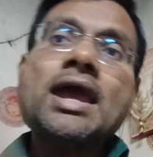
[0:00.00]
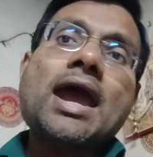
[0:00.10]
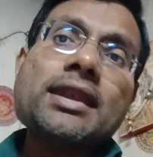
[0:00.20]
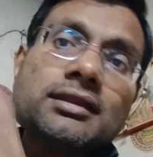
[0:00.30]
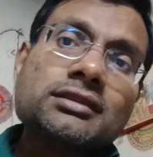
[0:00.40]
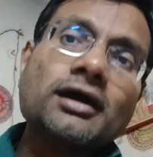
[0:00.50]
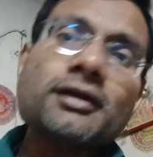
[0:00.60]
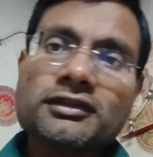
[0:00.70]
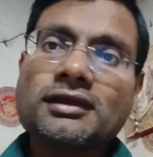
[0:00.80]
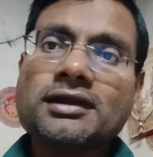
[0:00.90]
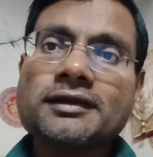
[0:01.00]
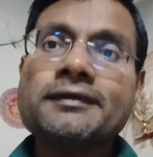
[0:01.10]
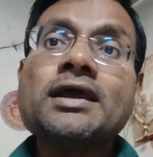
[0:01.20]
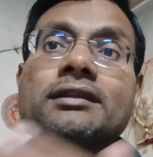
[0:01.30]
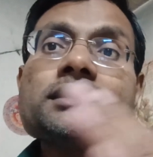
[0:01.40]
and in third
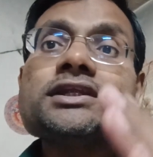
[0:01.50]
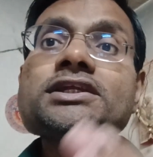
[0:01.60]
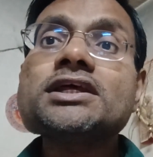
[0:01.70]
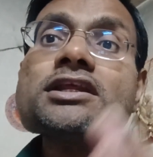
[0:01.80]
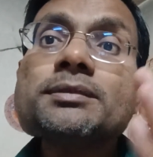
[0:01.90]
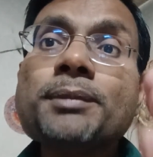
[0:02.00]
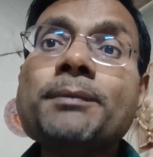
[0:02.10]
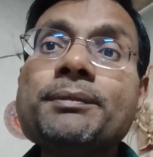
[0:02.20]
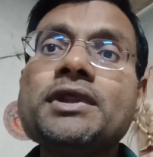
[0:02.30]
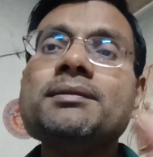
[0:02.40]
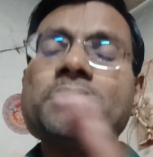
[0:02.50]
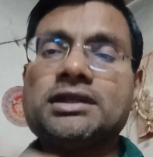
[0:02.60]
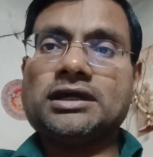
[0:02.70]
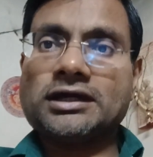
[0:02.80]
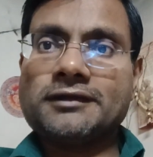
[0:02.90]
second the distance is 15
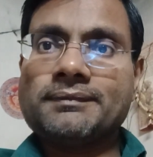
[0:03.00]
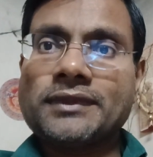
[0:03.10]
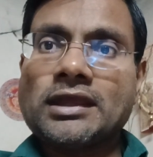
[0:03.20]
meter.